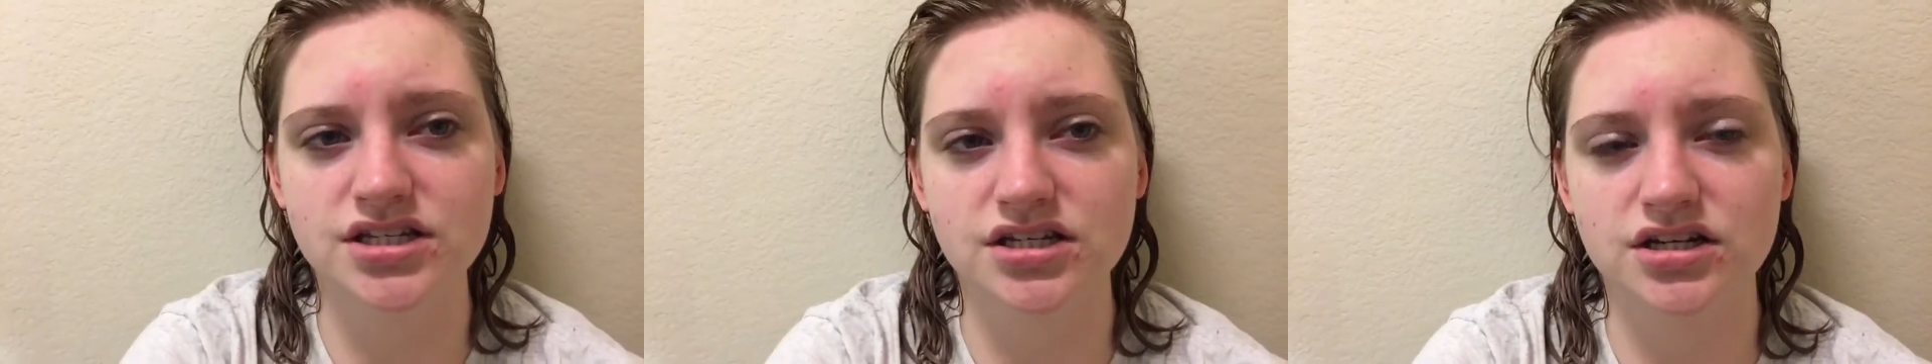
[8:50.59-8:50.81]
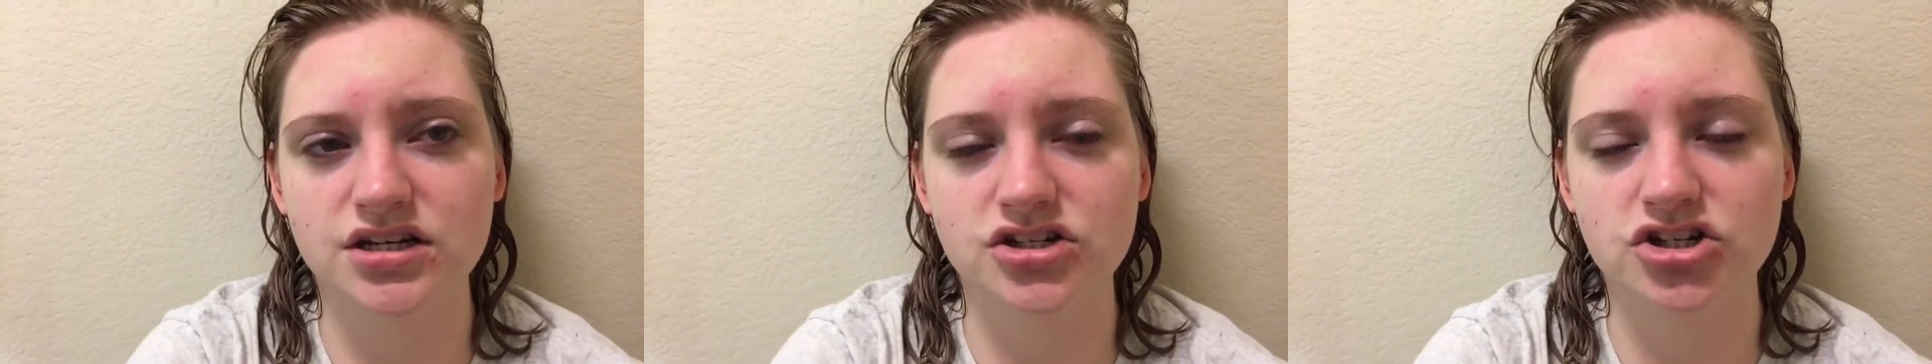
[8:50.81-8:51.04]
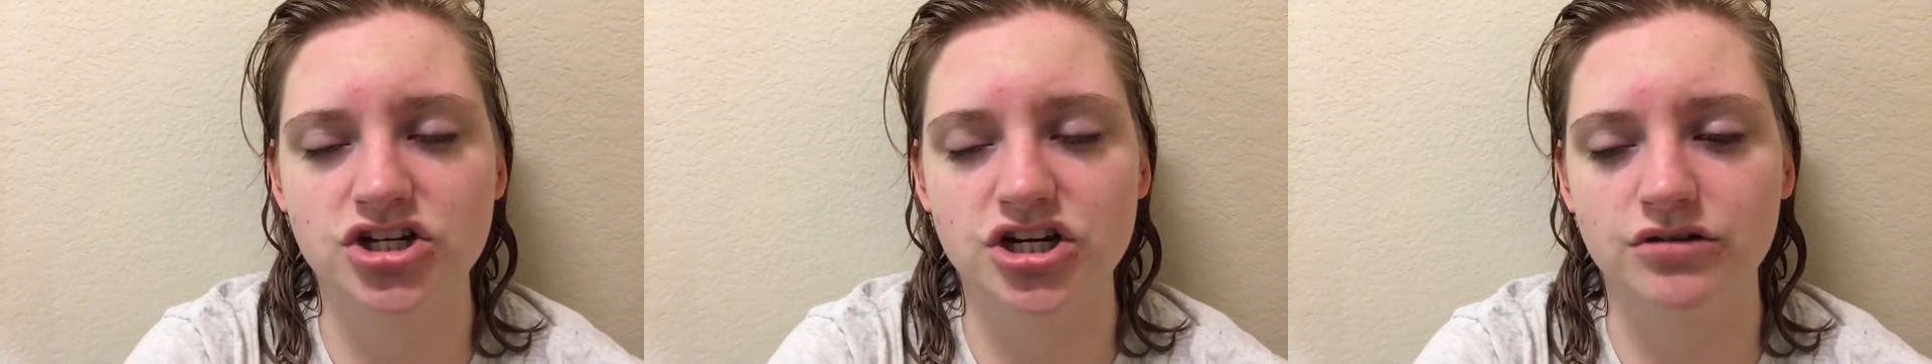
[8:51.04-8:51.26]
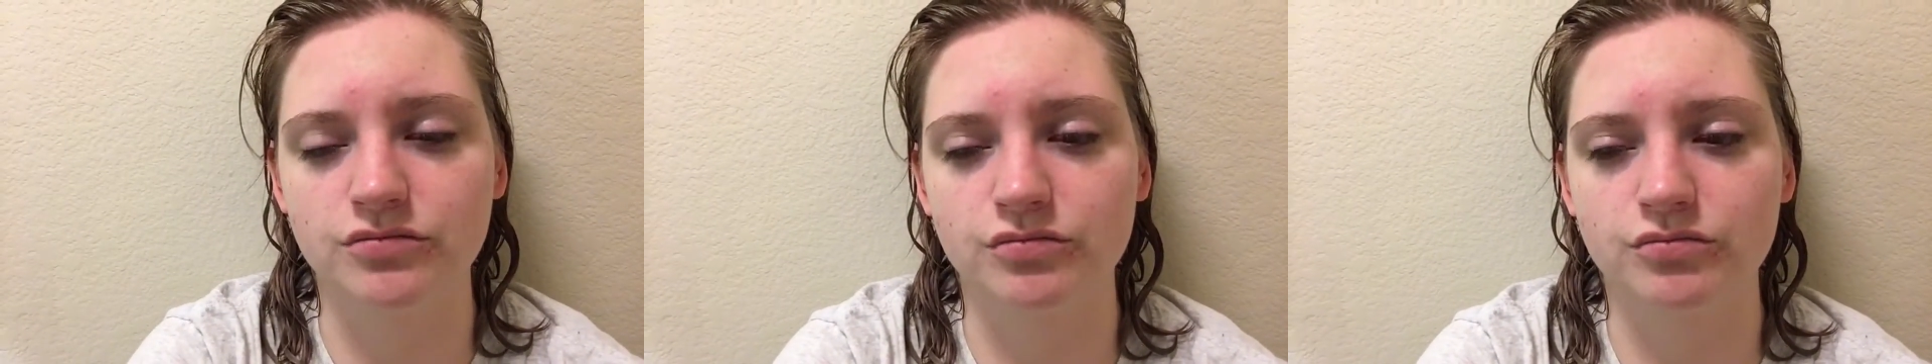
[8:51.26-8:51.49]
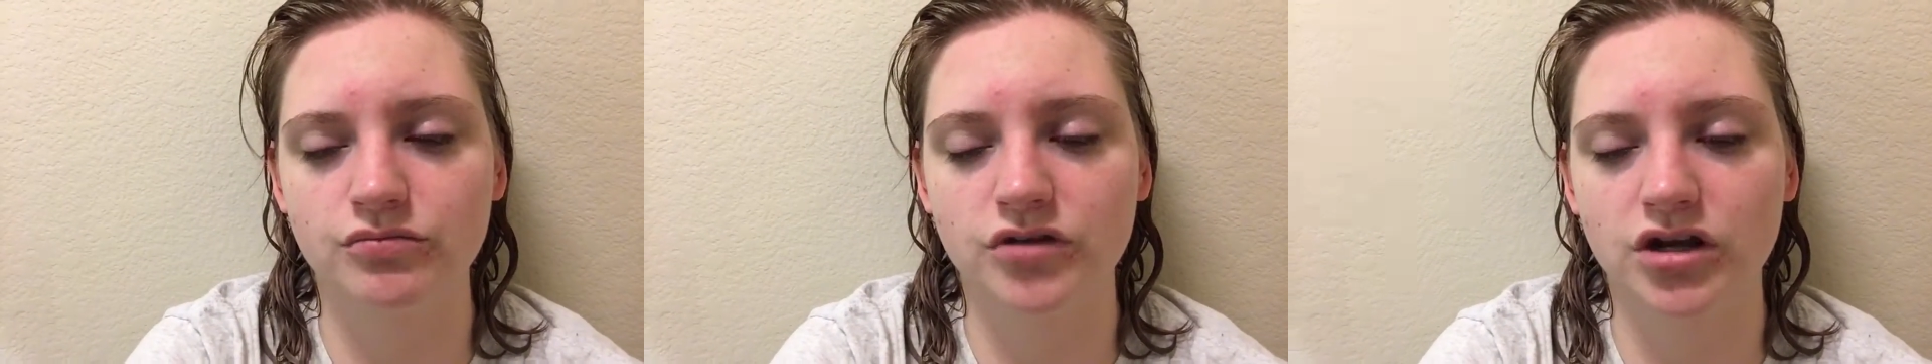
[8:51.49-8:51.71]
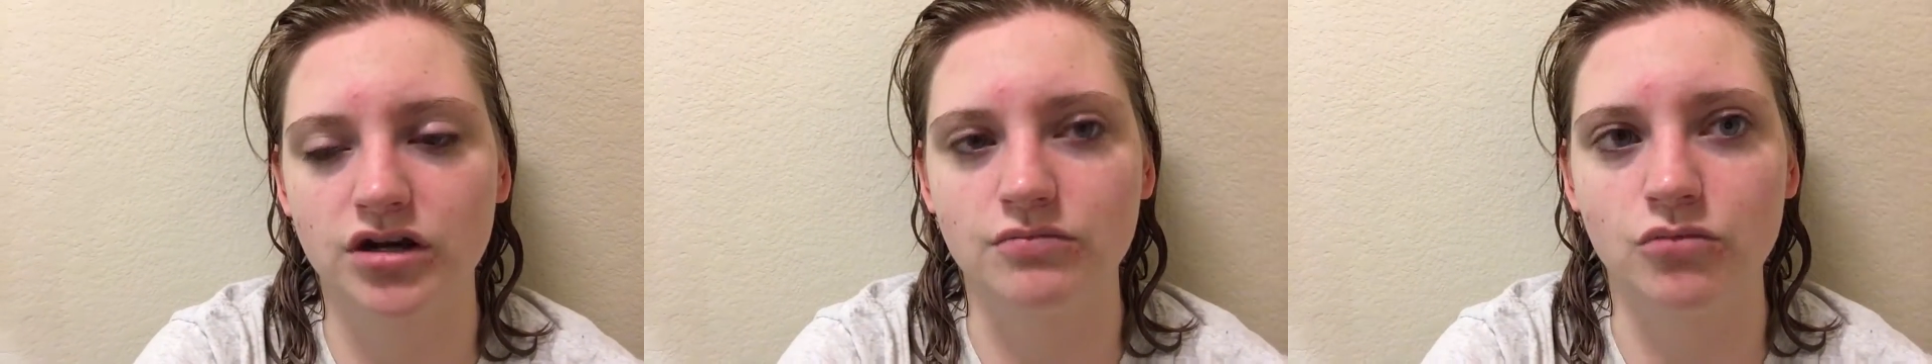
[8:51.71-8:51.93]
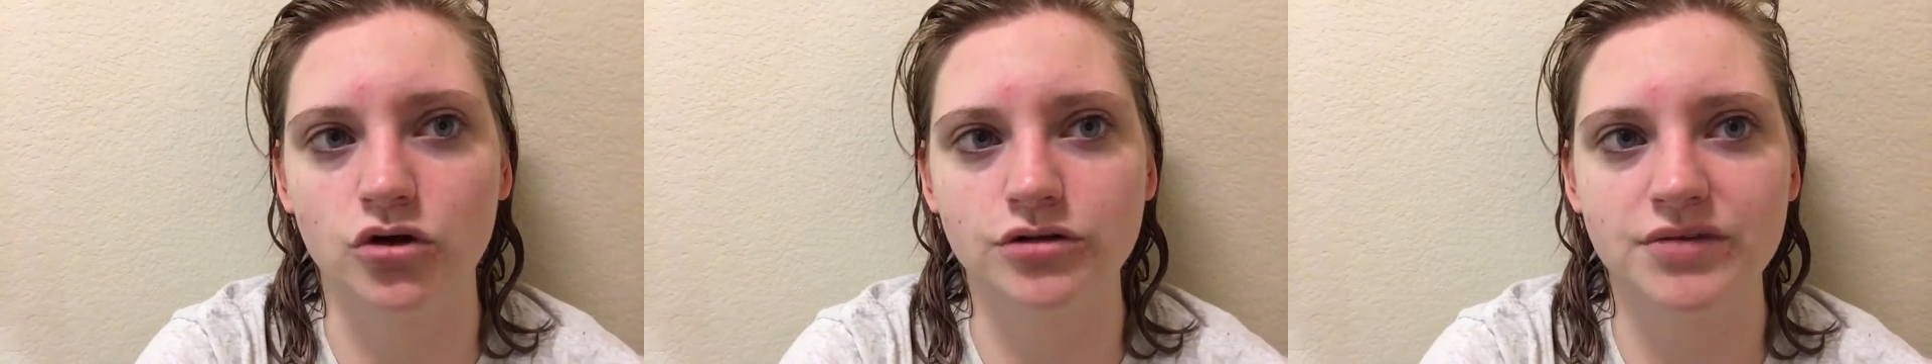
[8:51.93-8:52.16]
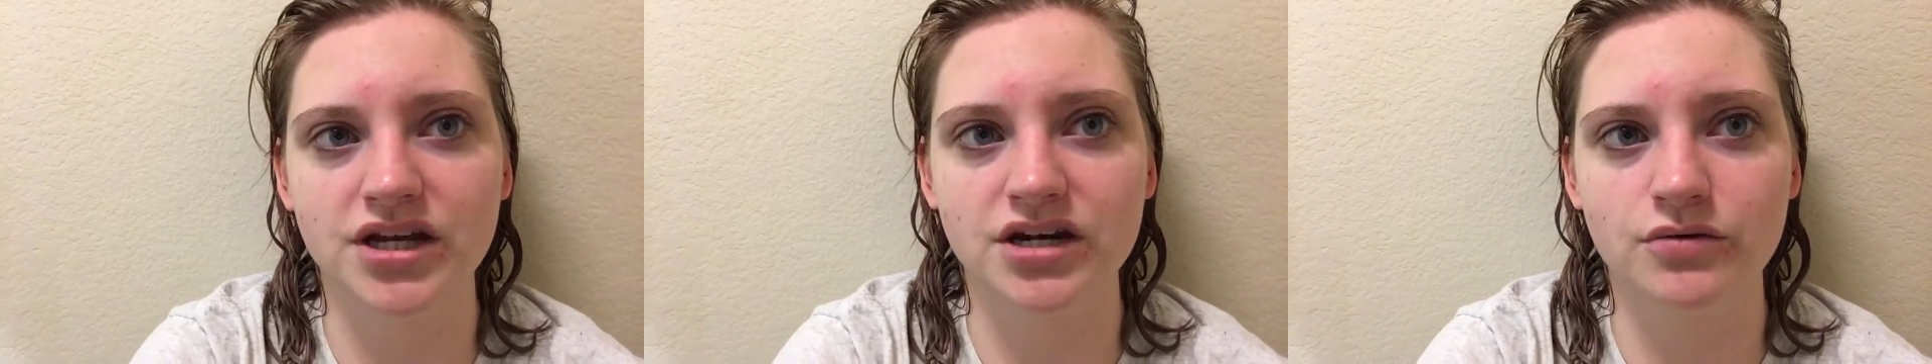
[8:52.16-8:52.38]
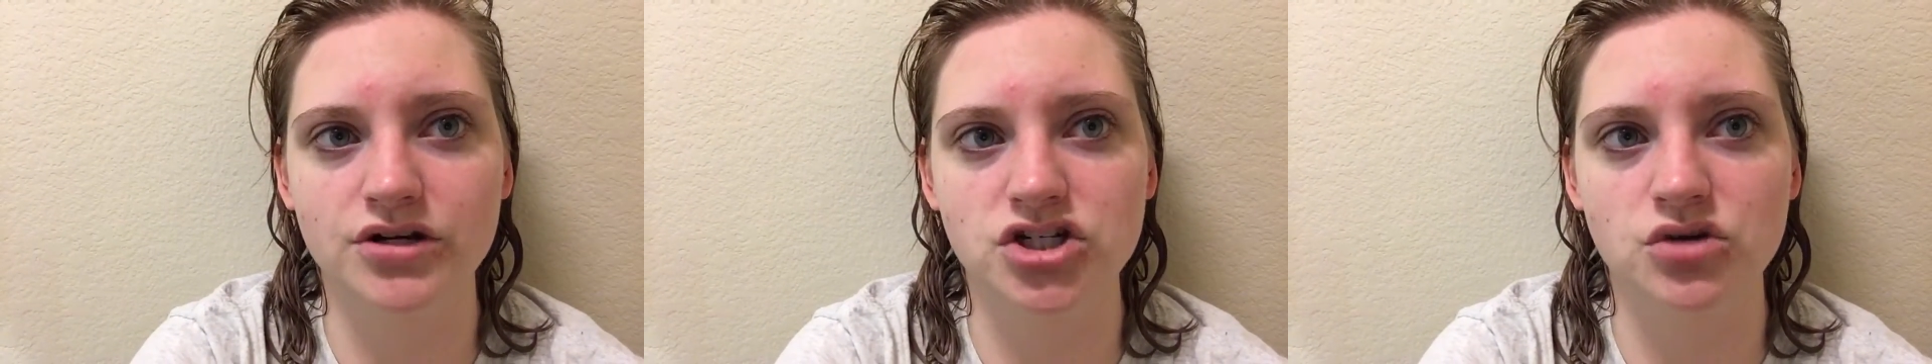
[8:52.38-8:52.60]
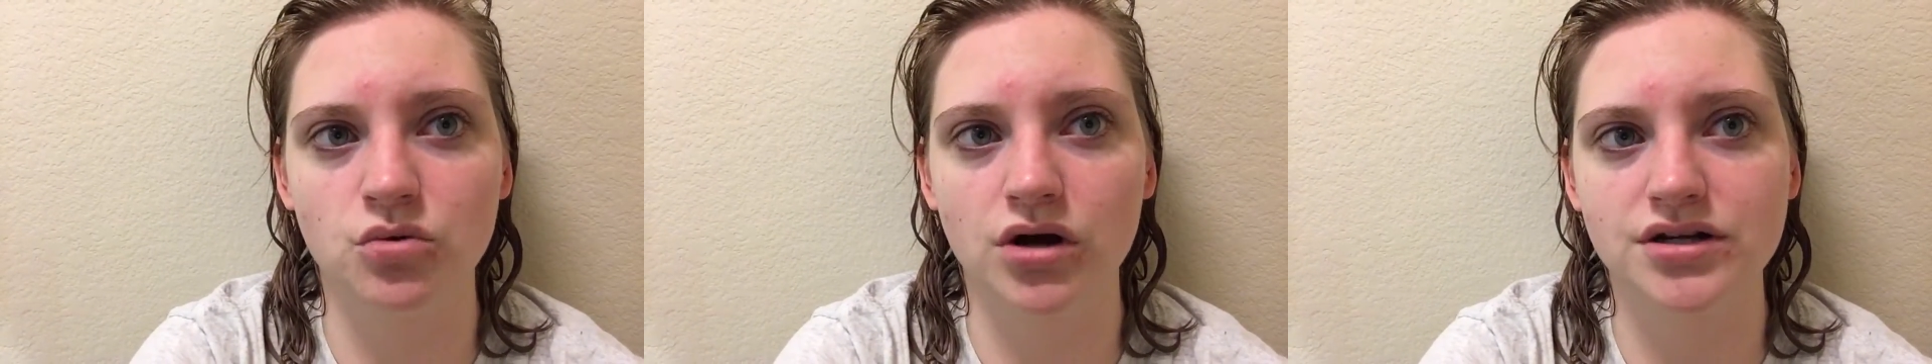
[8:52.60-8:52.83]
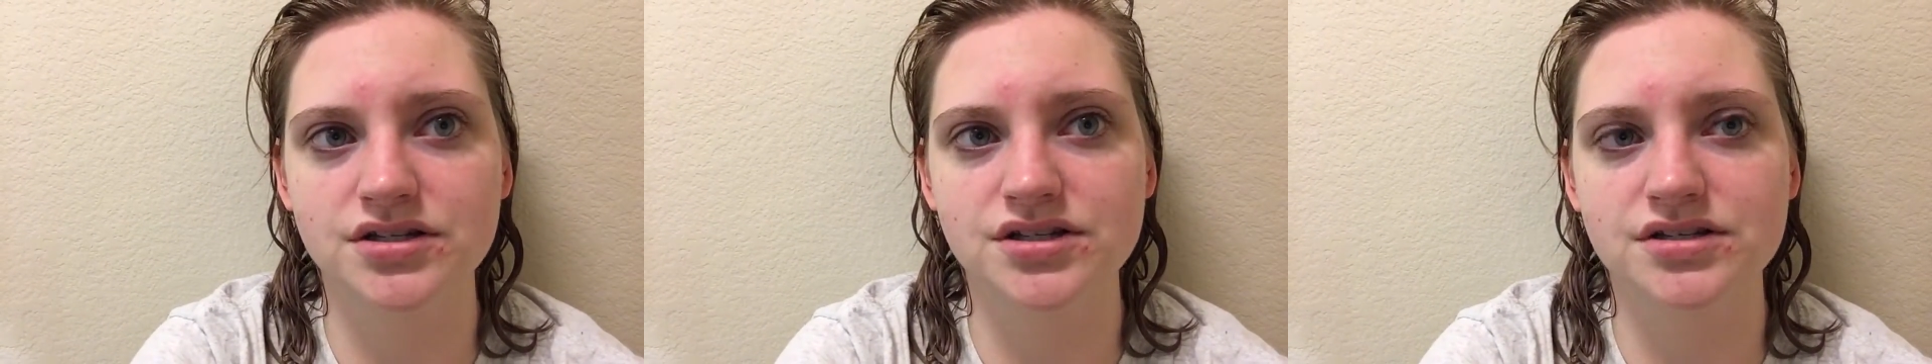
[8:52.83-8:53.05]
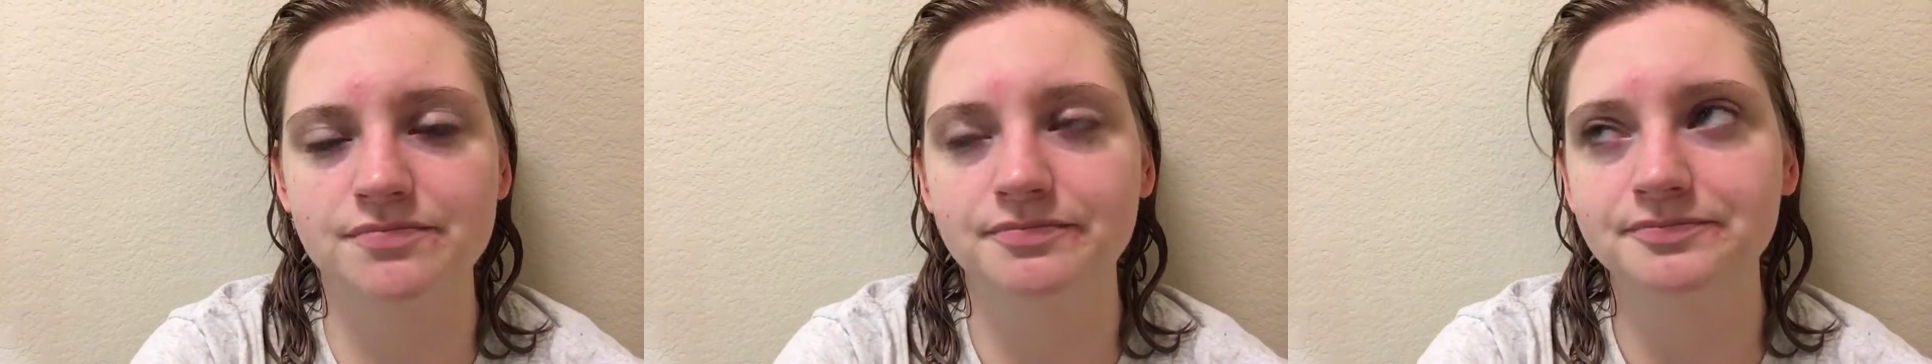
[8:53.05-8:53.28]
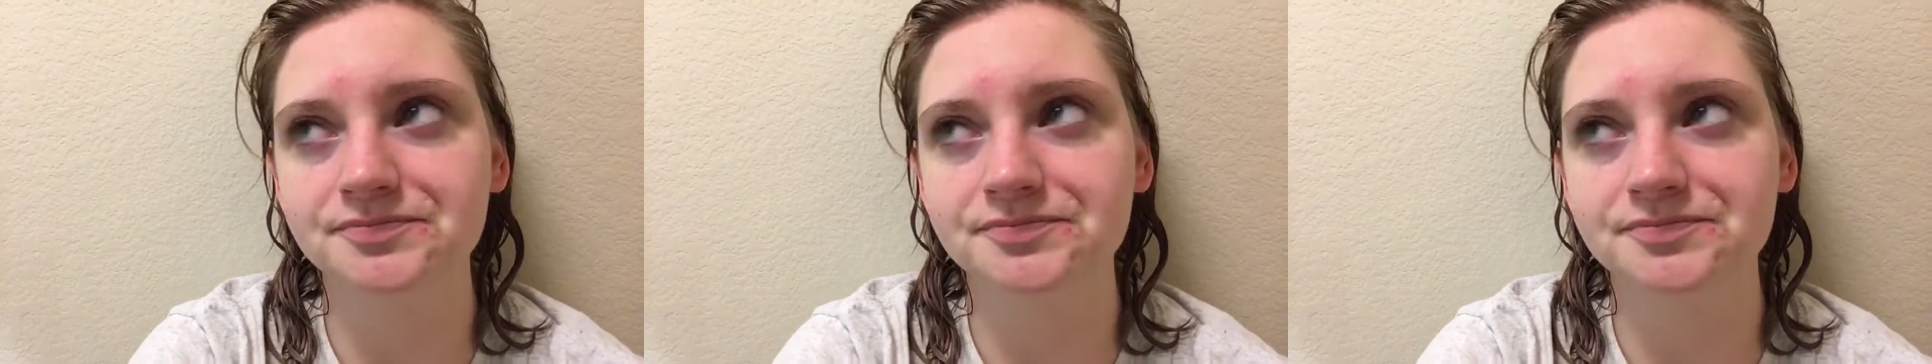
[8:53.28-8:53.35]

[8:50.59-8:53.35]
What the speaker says: because she can kind of mold me any way she wants.